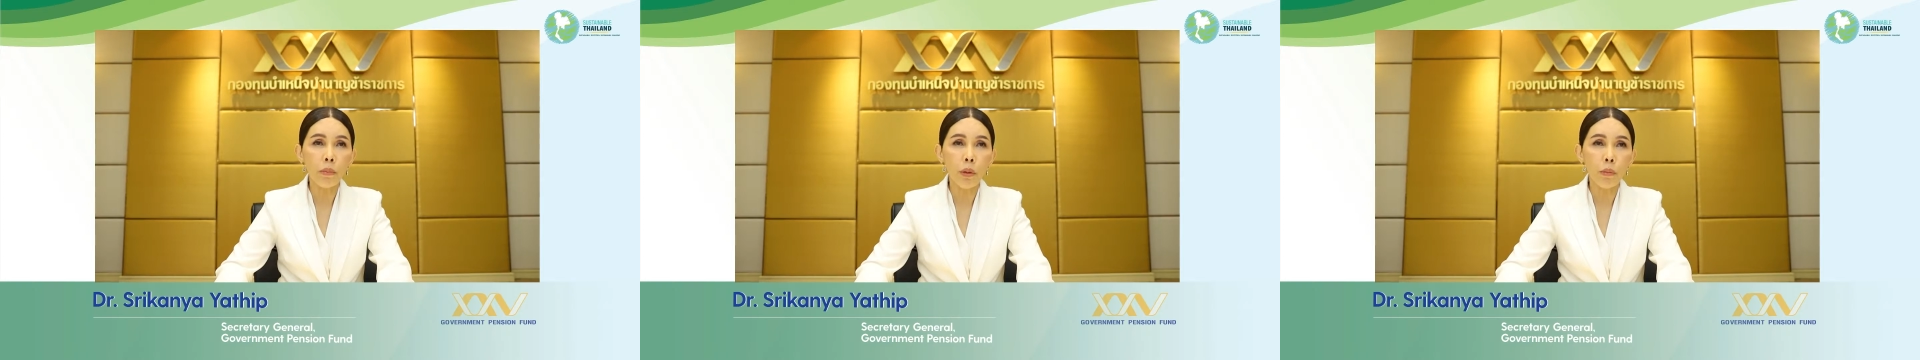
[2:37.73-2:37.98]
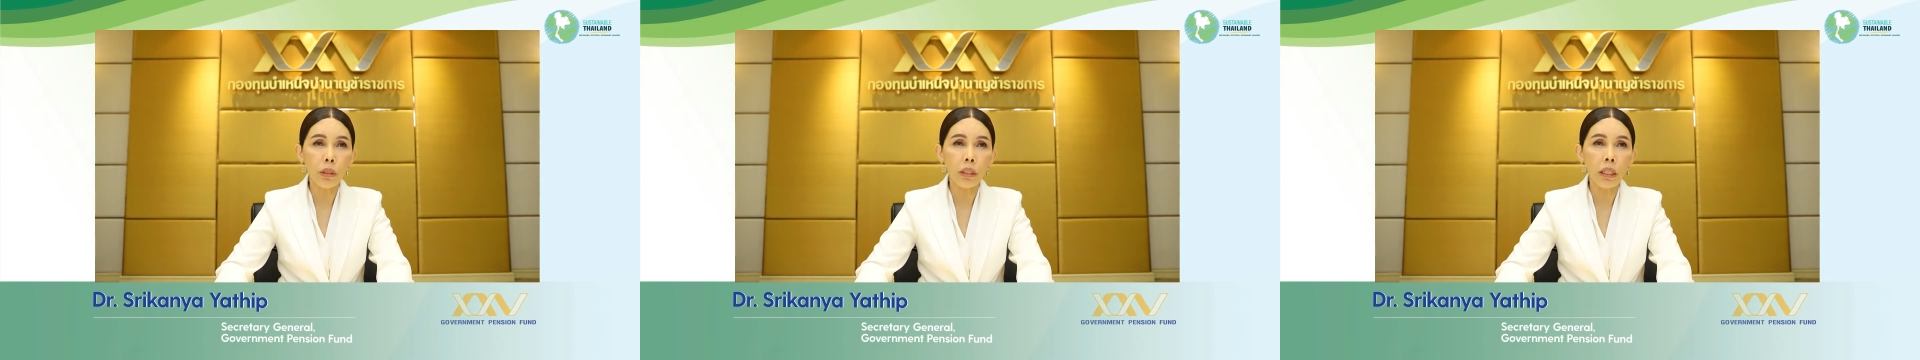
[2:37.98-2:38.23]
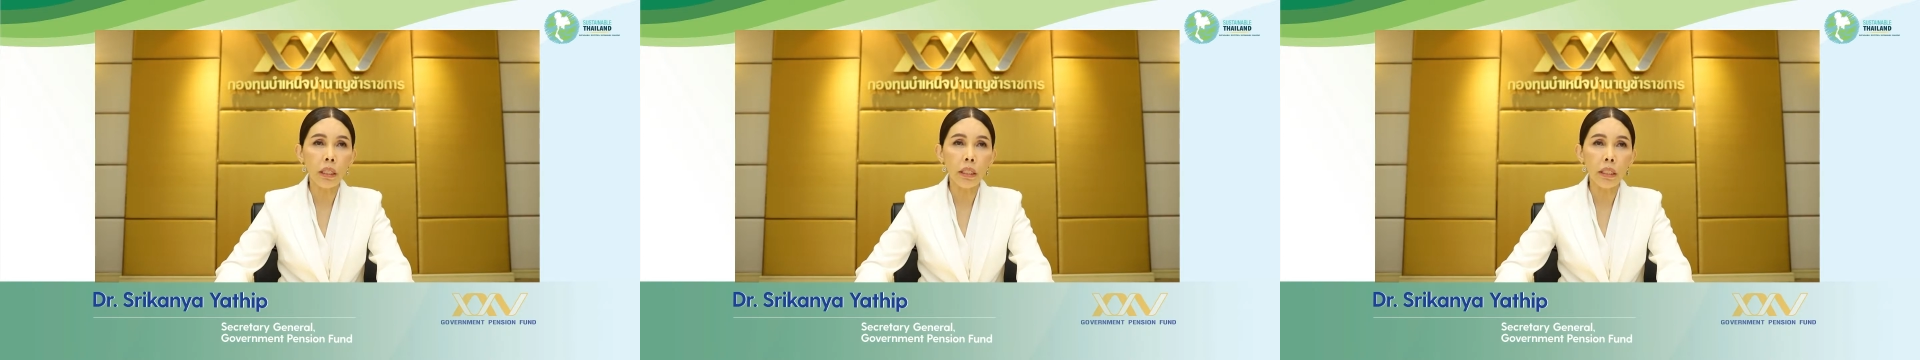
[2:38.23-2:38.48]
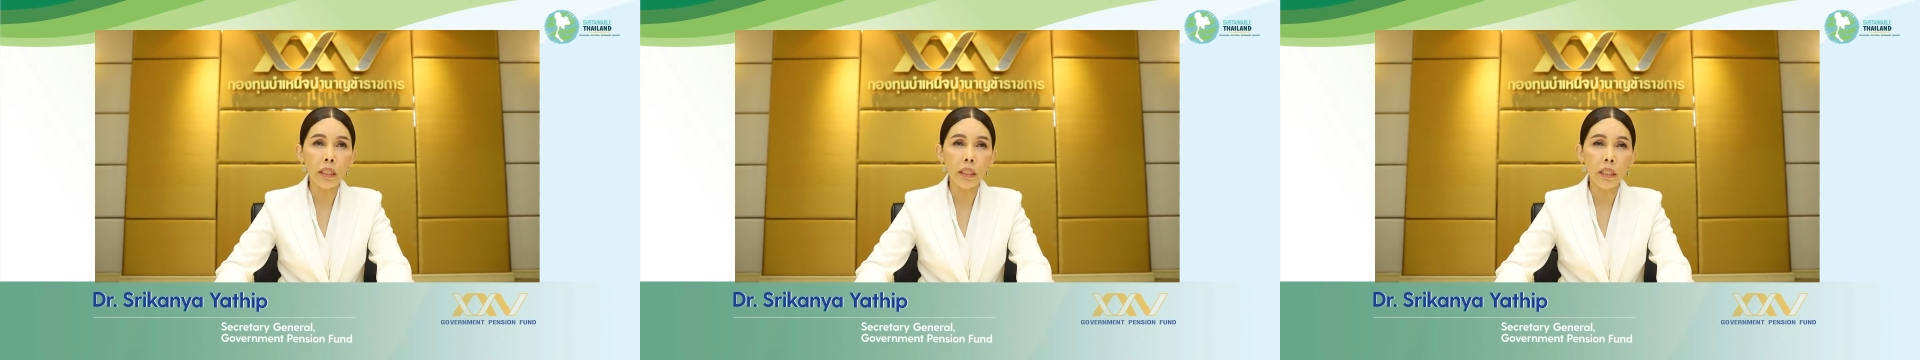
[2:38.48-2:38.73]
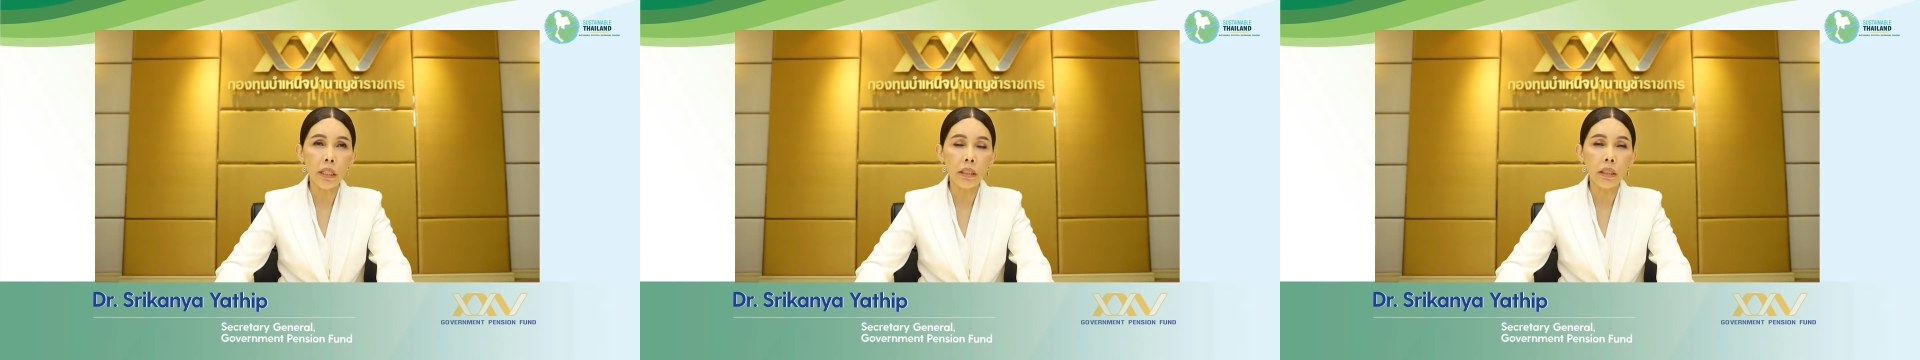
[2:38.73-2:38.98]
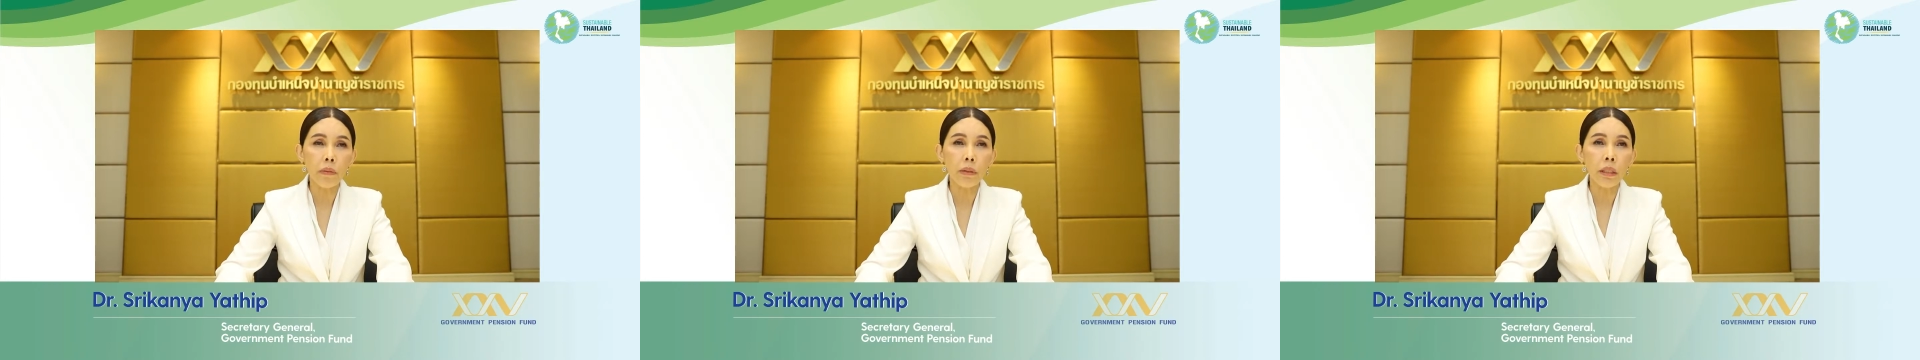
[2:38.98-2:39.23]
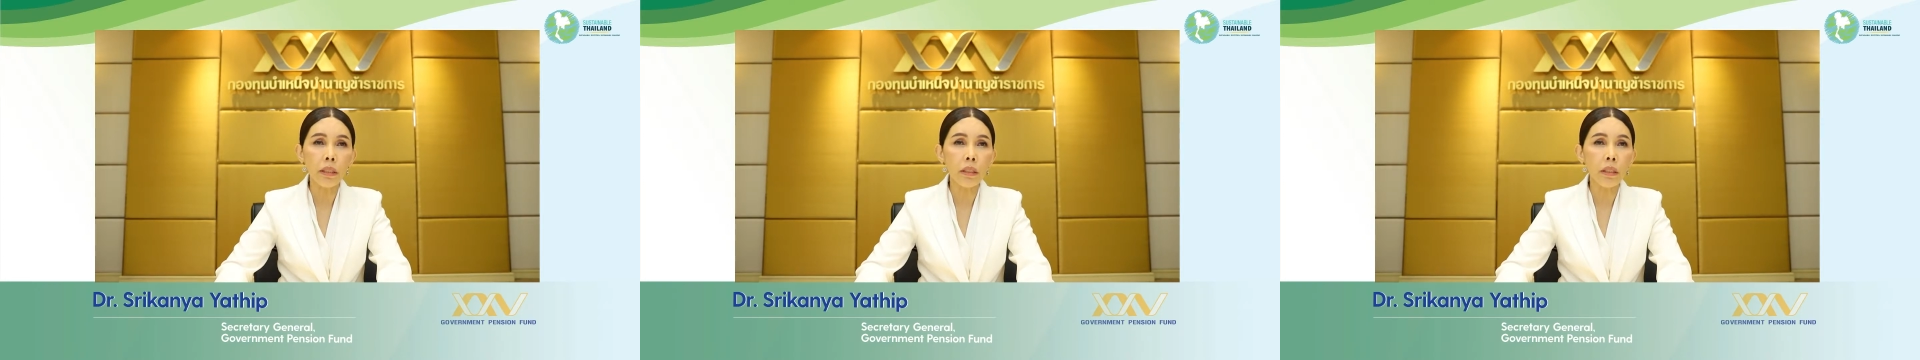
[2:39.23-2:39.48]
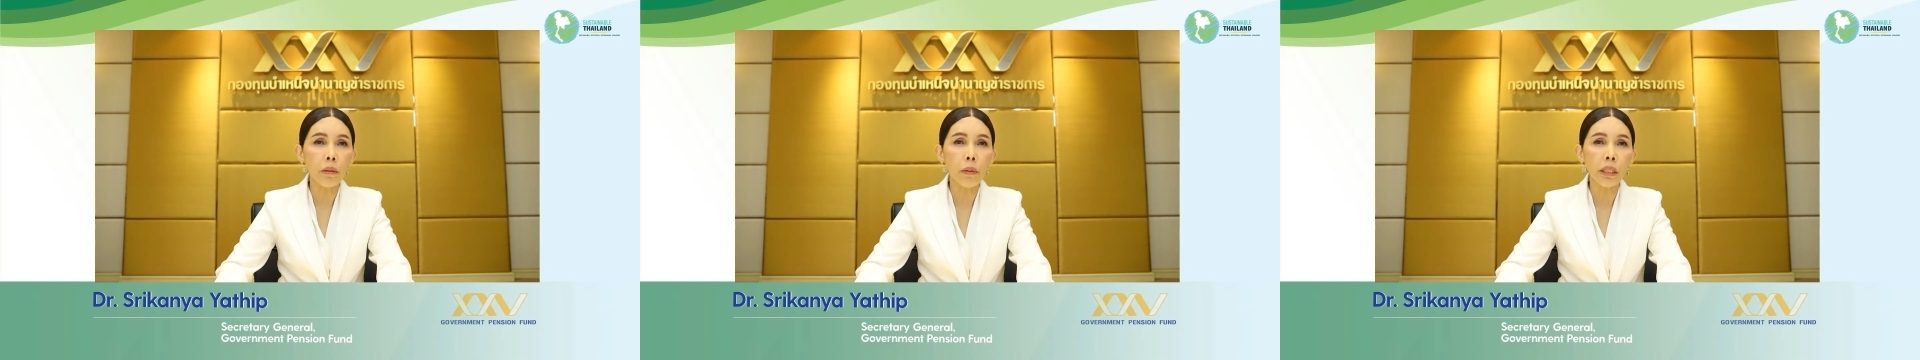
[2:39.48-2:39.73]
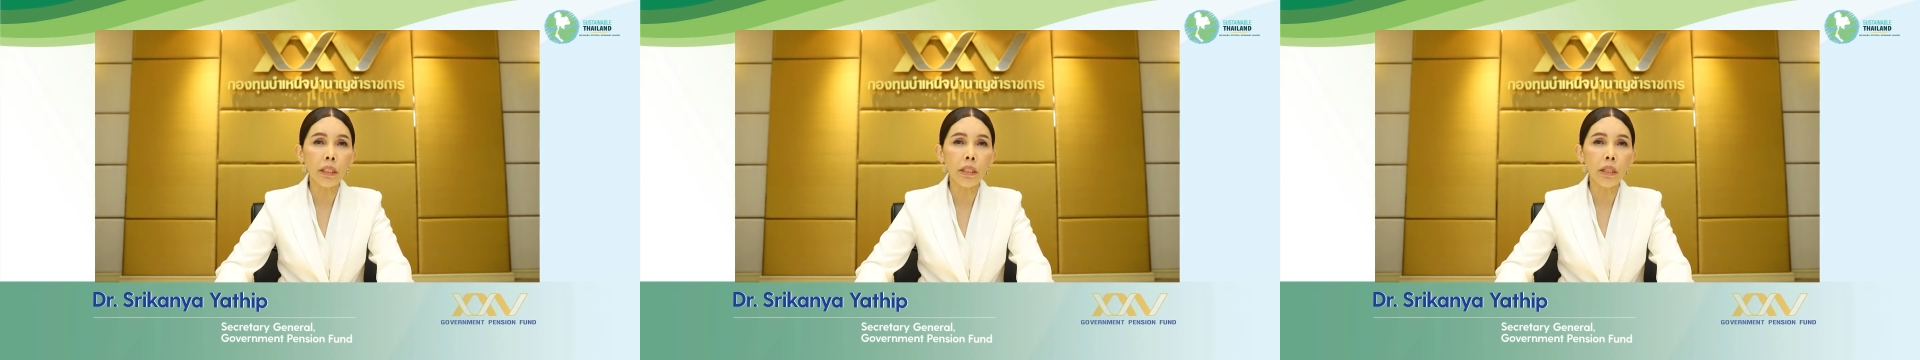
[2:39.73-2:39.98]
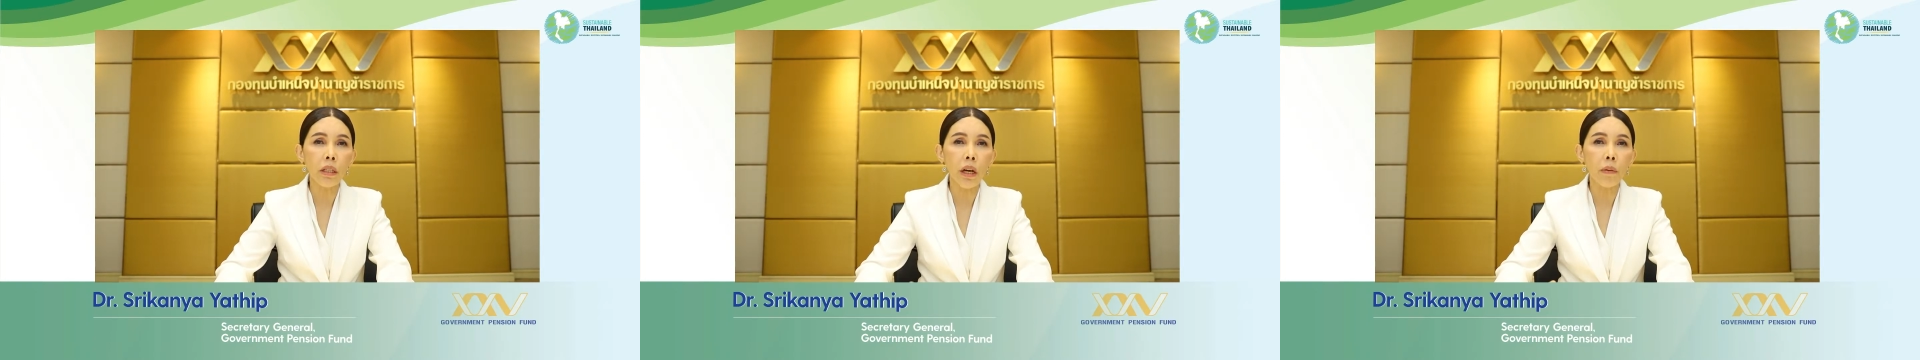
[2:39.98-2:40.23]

Promotion Initiative in celebration